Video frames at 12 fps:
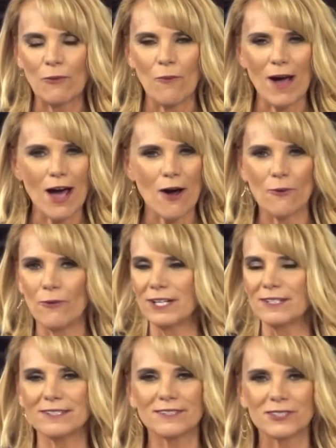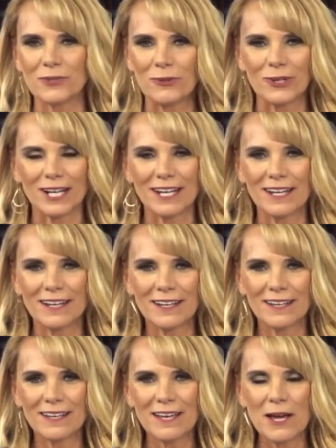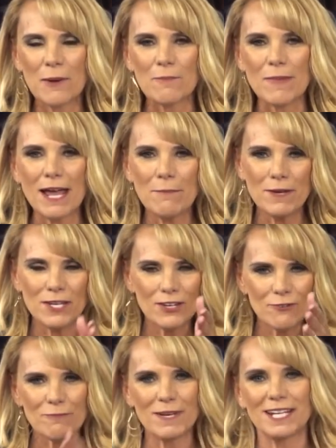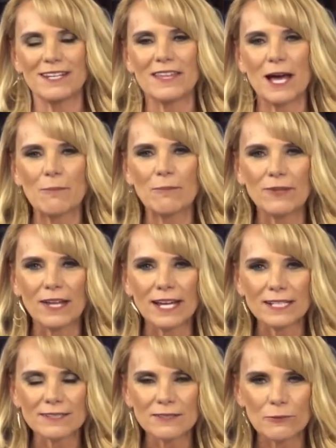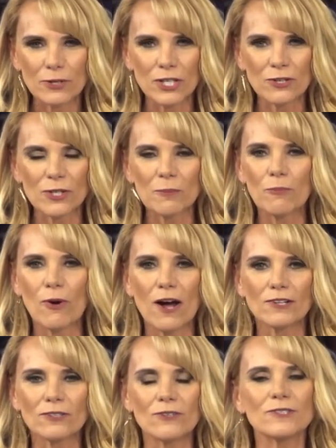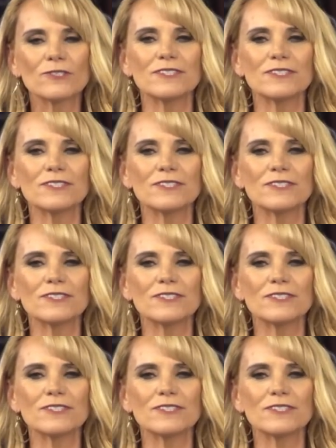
Wow, what a story. Maybe you've been in that place where you're the prodigal